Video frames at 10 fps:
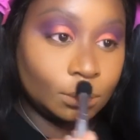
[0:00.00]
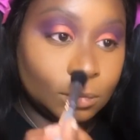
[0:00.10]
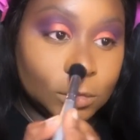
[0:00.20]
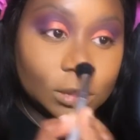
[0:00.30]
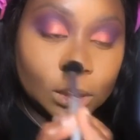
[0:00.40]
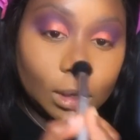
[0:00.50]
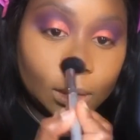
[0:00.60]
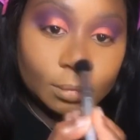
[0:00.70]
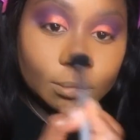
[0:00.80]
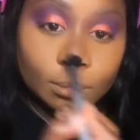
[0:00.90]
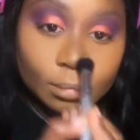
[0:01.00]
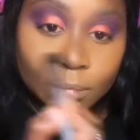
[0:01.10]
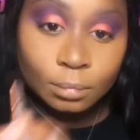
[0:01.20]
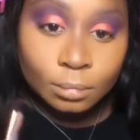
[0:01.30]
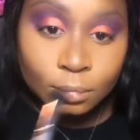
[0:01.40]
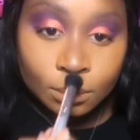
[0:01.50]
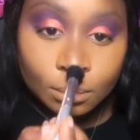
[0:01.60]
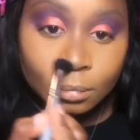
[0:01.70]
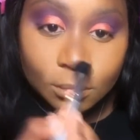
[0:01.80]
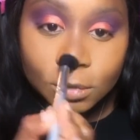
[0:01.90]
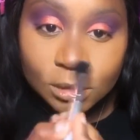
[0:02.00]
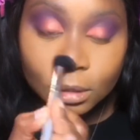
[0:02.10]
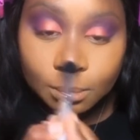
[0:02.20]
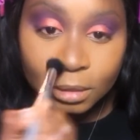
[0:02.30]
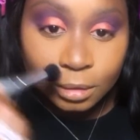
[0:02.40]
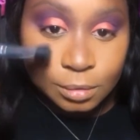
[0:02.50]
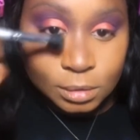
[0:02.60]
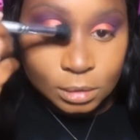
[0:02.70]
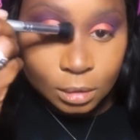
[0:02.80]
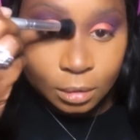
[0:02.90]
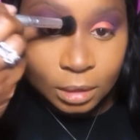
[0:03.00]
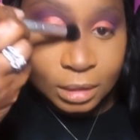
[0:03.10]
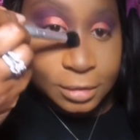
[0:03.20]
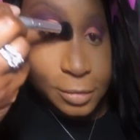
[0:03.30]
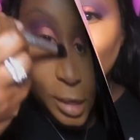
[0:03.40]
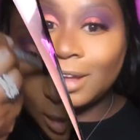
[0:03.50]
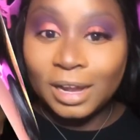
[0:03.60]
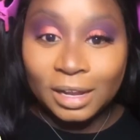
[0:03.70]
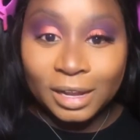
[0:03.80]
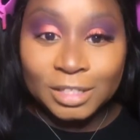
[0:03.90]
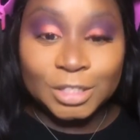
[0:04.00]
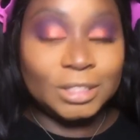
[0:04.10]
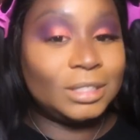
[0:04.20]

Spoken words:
See that? See how my nose is already defined? Let's talk eyelashes.